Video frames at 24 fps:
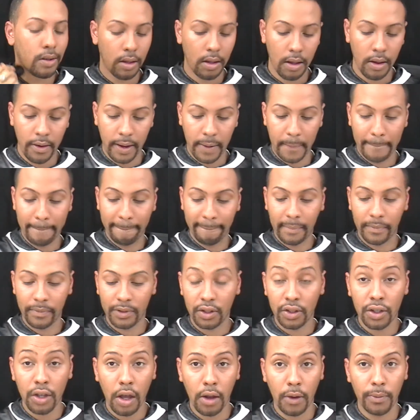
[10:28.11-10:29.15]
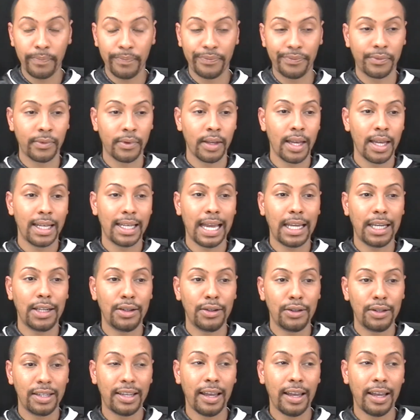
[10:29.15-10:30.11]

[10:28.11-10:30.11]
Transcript: Alright, so now you